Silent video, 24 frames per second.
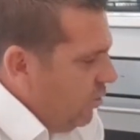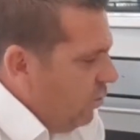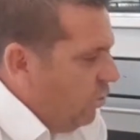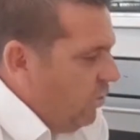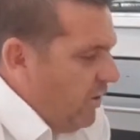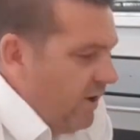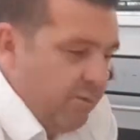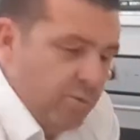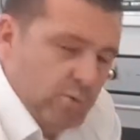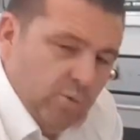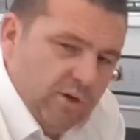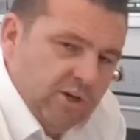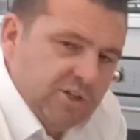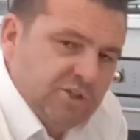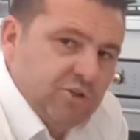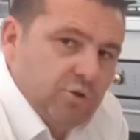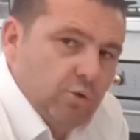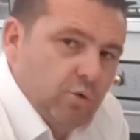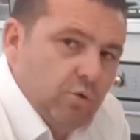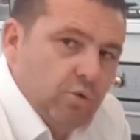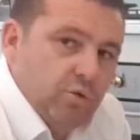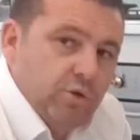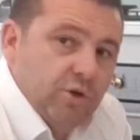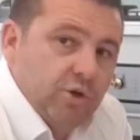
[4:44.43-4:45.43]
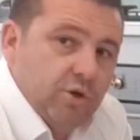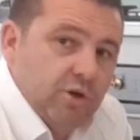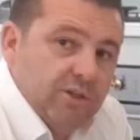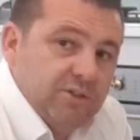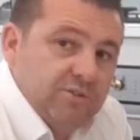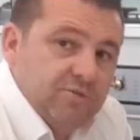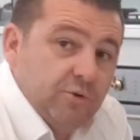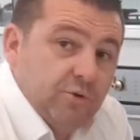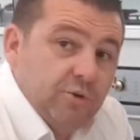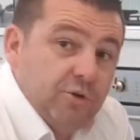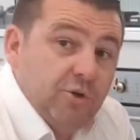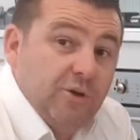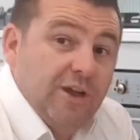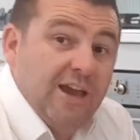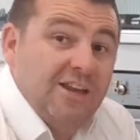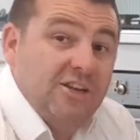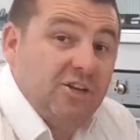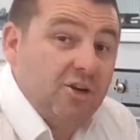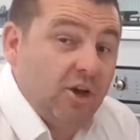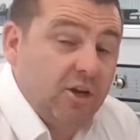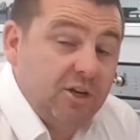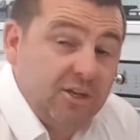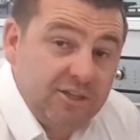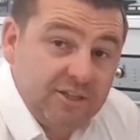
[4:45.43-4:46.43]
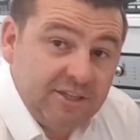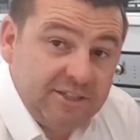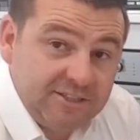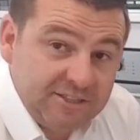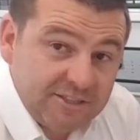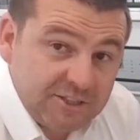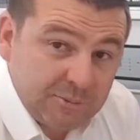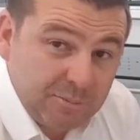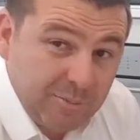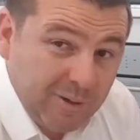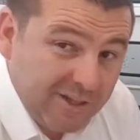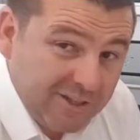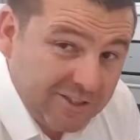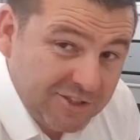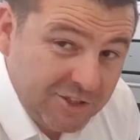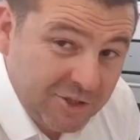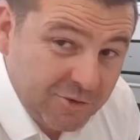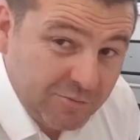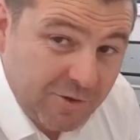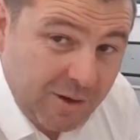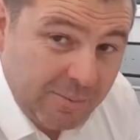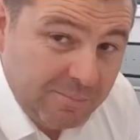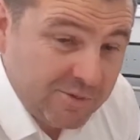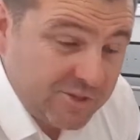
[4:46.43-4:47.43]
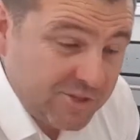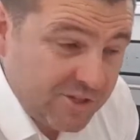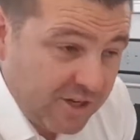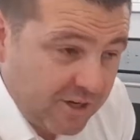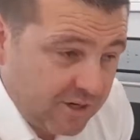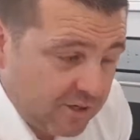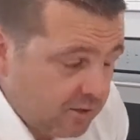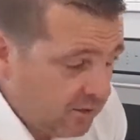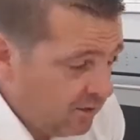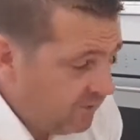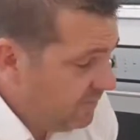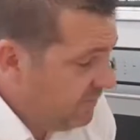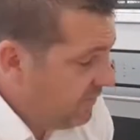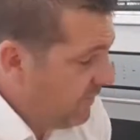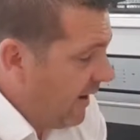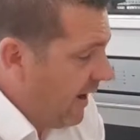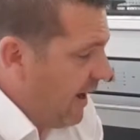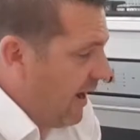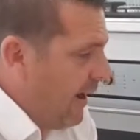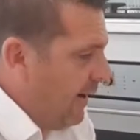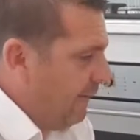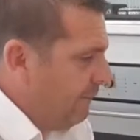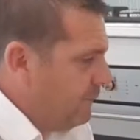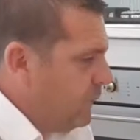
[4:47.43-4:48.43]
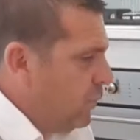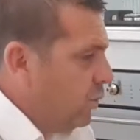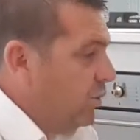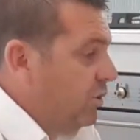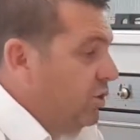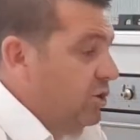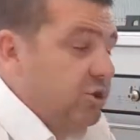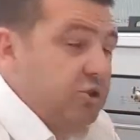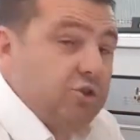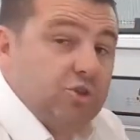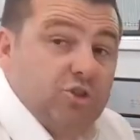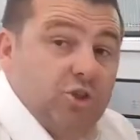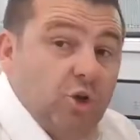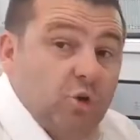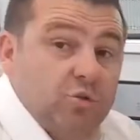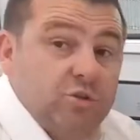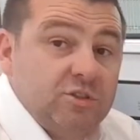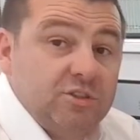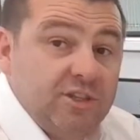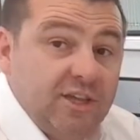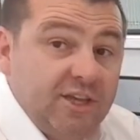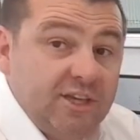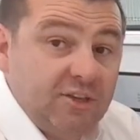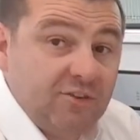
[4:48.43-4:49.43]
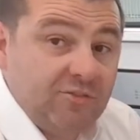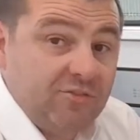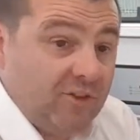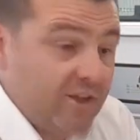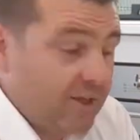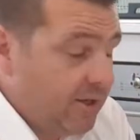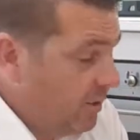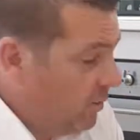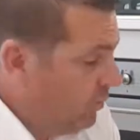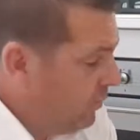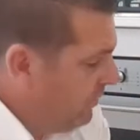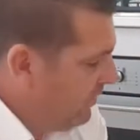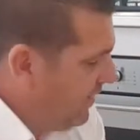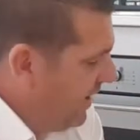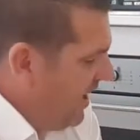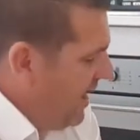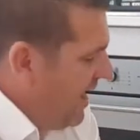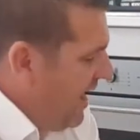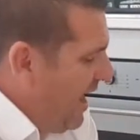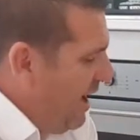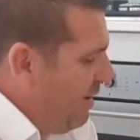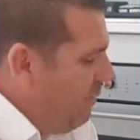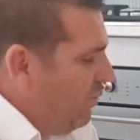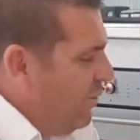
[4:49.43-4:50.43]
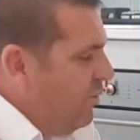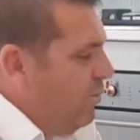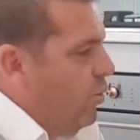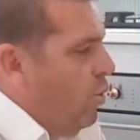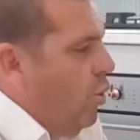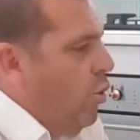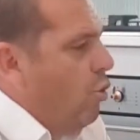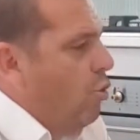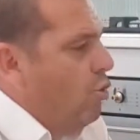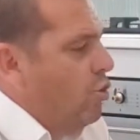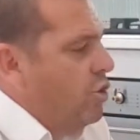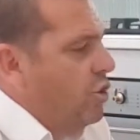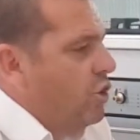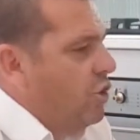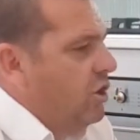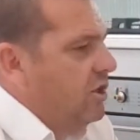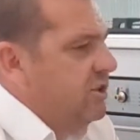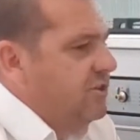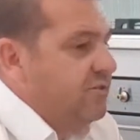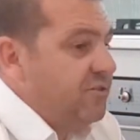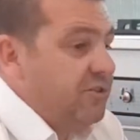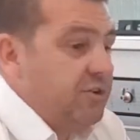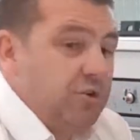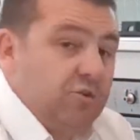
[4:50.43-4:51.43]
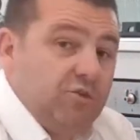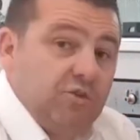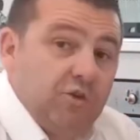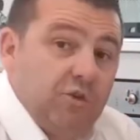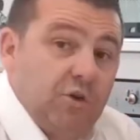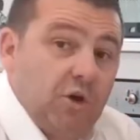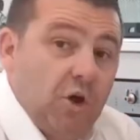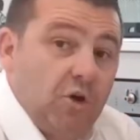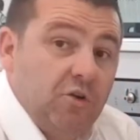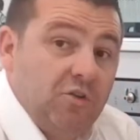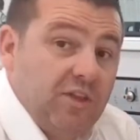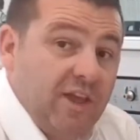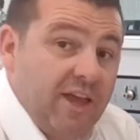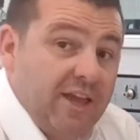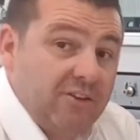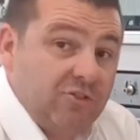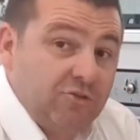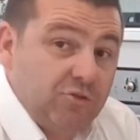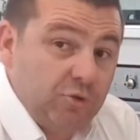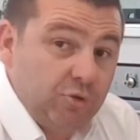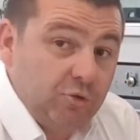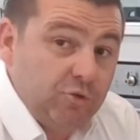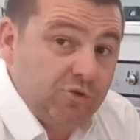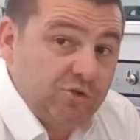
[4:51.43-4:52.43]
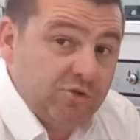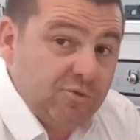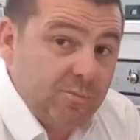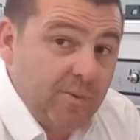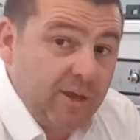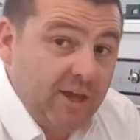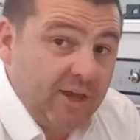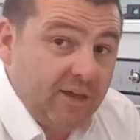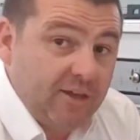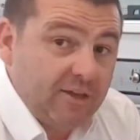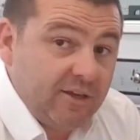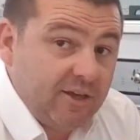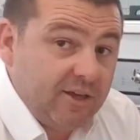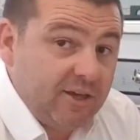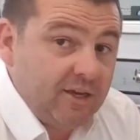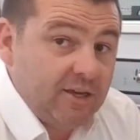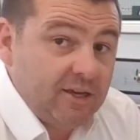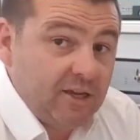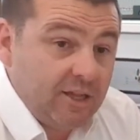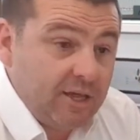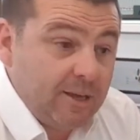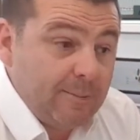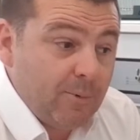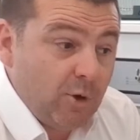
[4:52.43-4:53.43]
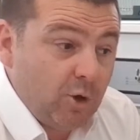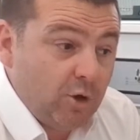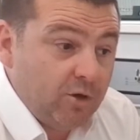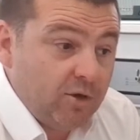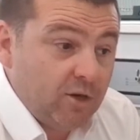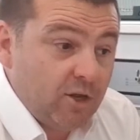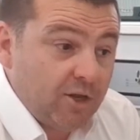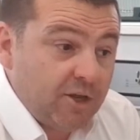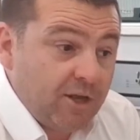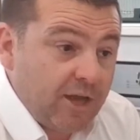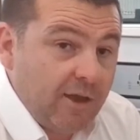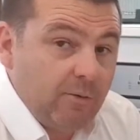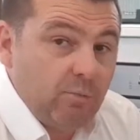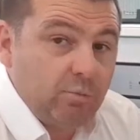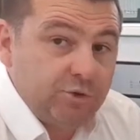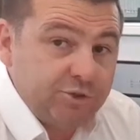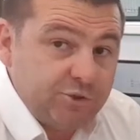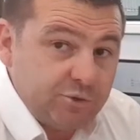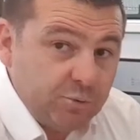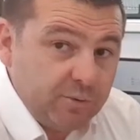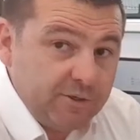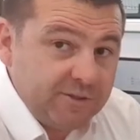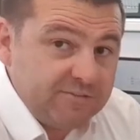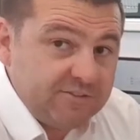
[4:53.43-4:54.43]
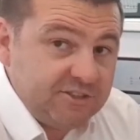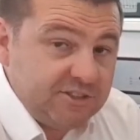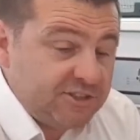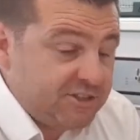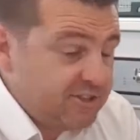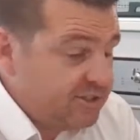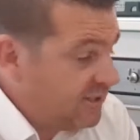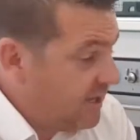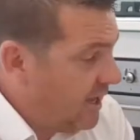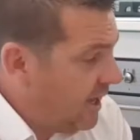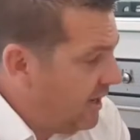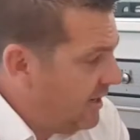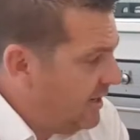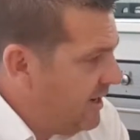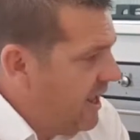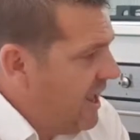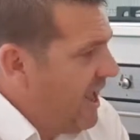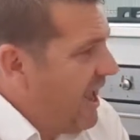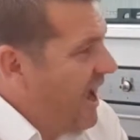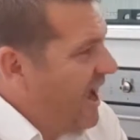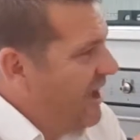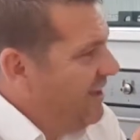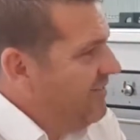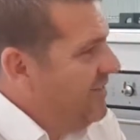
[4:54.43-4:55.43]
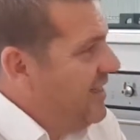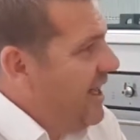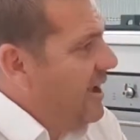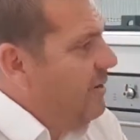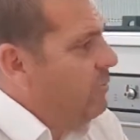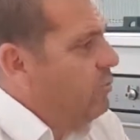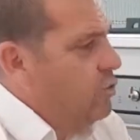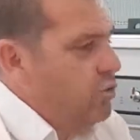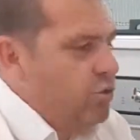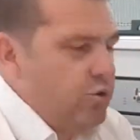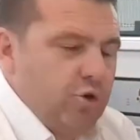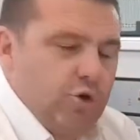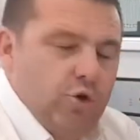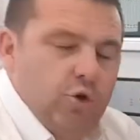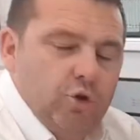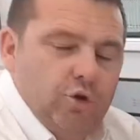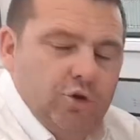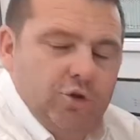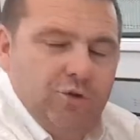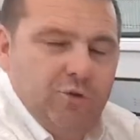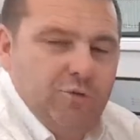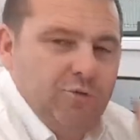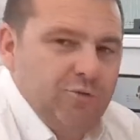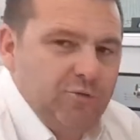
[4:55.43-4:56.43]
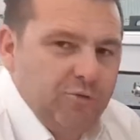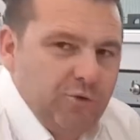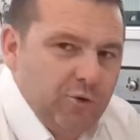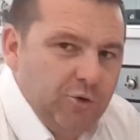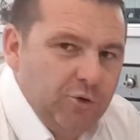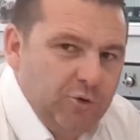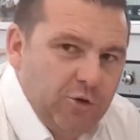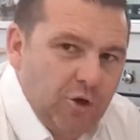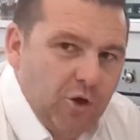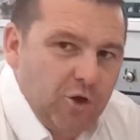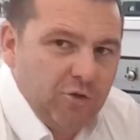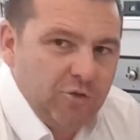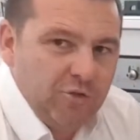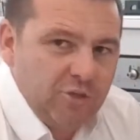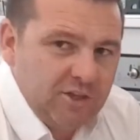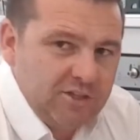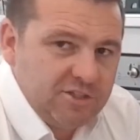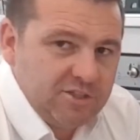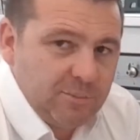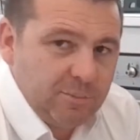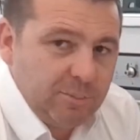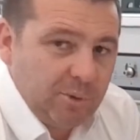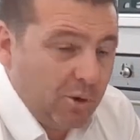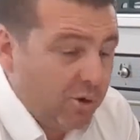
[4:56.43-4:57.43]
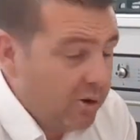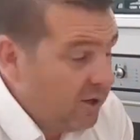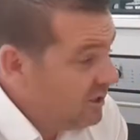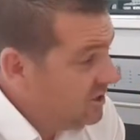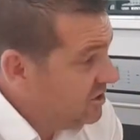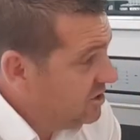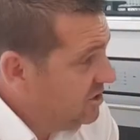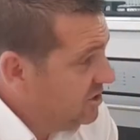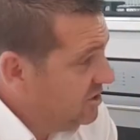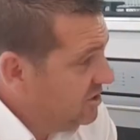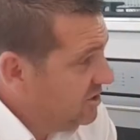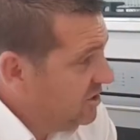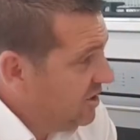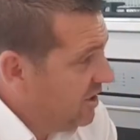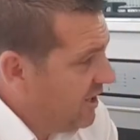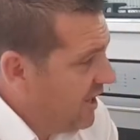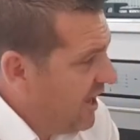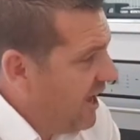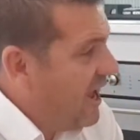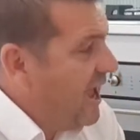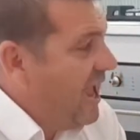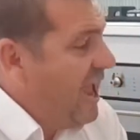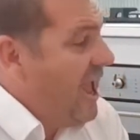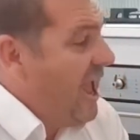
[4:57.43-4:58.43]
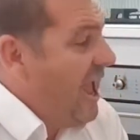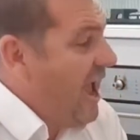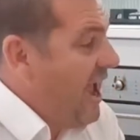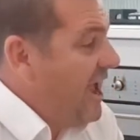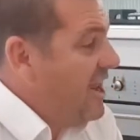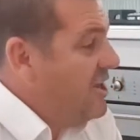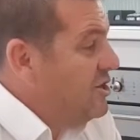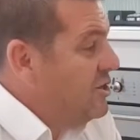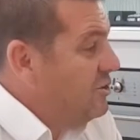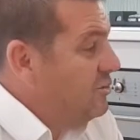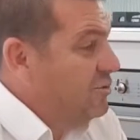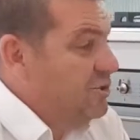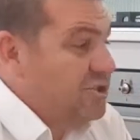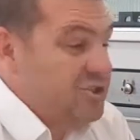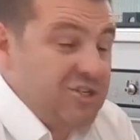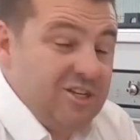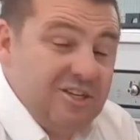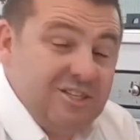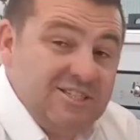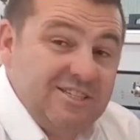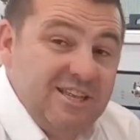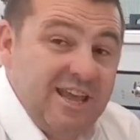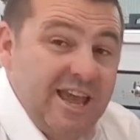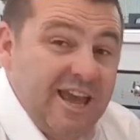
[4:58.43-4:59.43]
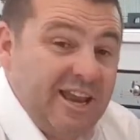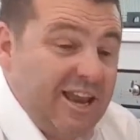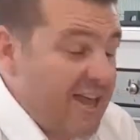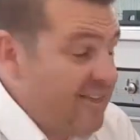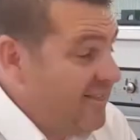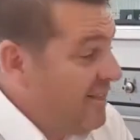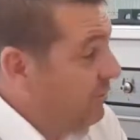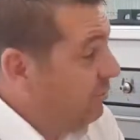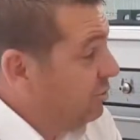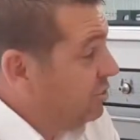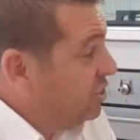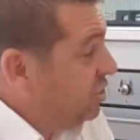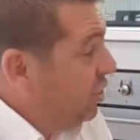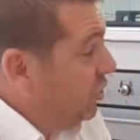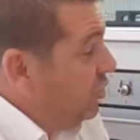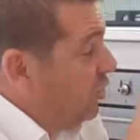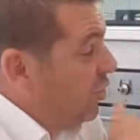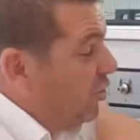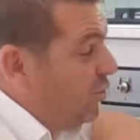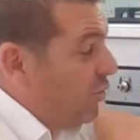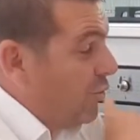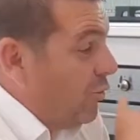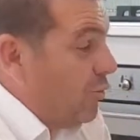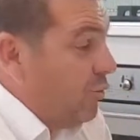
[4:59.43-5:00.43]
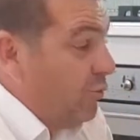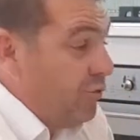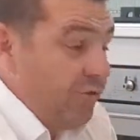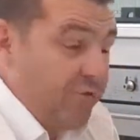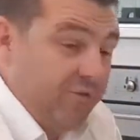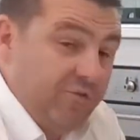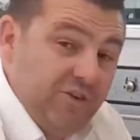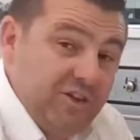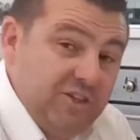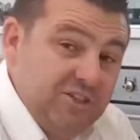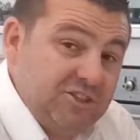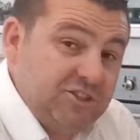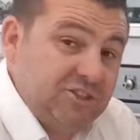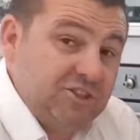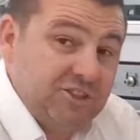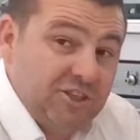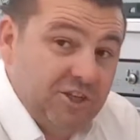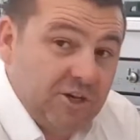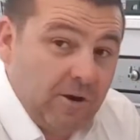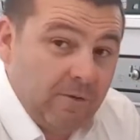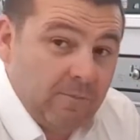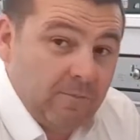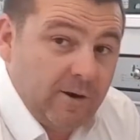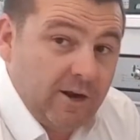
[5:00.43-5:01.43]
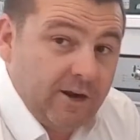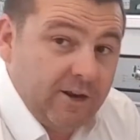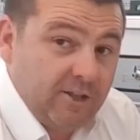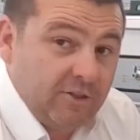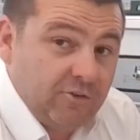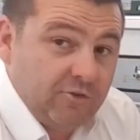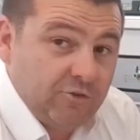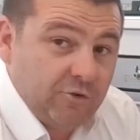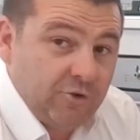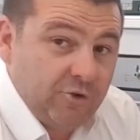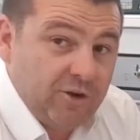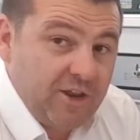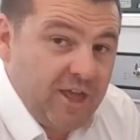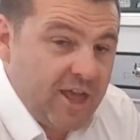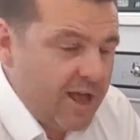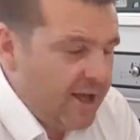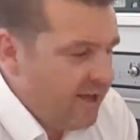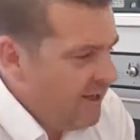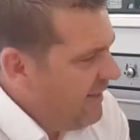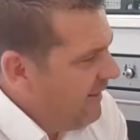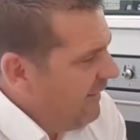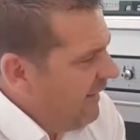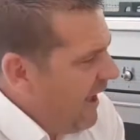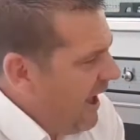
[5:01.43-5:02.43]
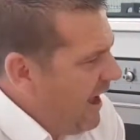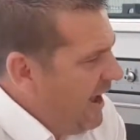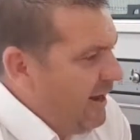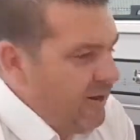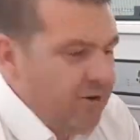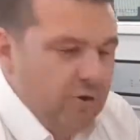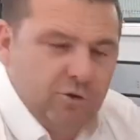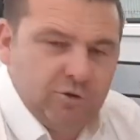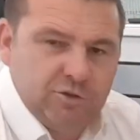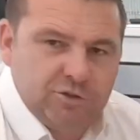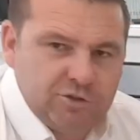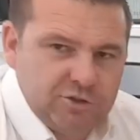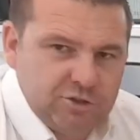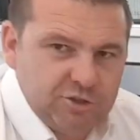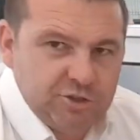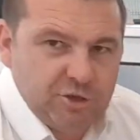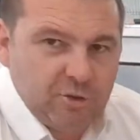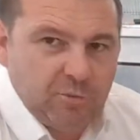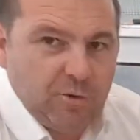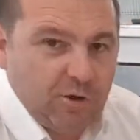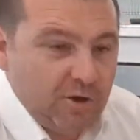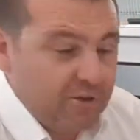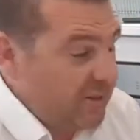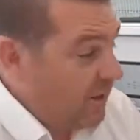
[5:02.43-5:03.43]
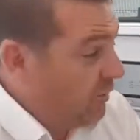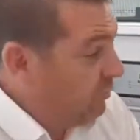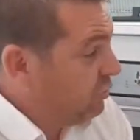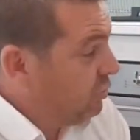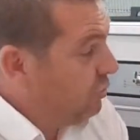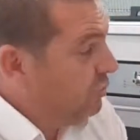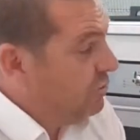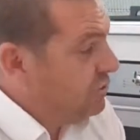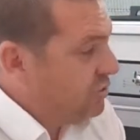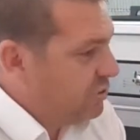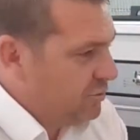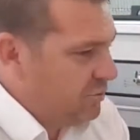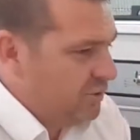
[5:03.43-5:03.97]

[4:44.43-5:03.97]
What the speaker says: we will actually organise for you, and you only need to speak to your representative or your consultant that you're dealing with, and we will organise for you to go down to Smeg in Claremont, okay, which we've just done, and they will cook you food on these appliances, okay, and you will sit down and they will show you all the features that I'm running through now. And look, you know what, they'll do it